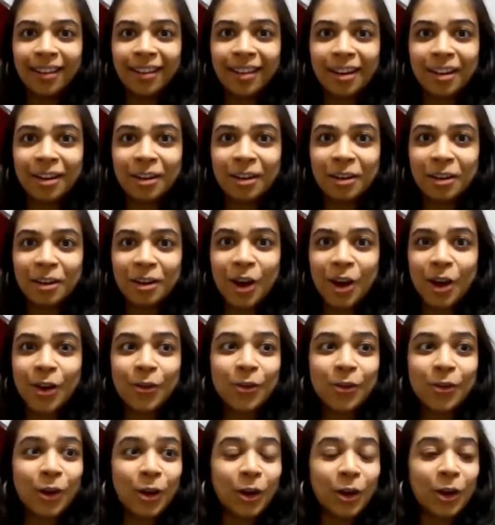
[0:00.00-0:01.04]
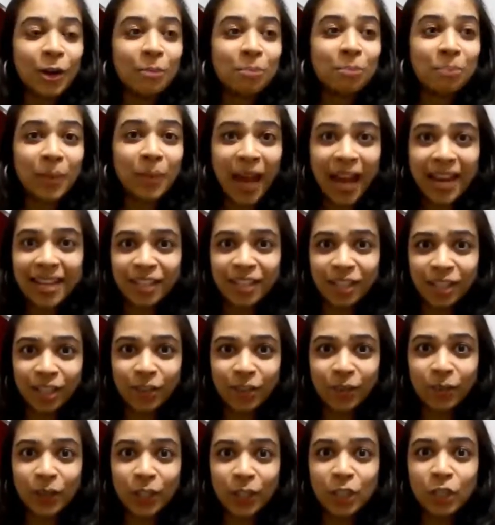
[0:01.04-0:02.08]
a
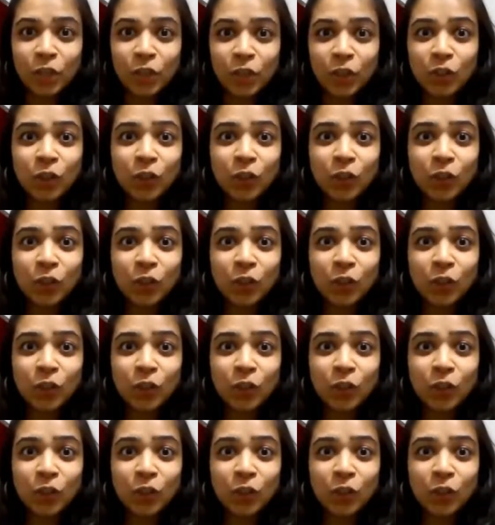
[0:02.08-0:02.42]
pattern which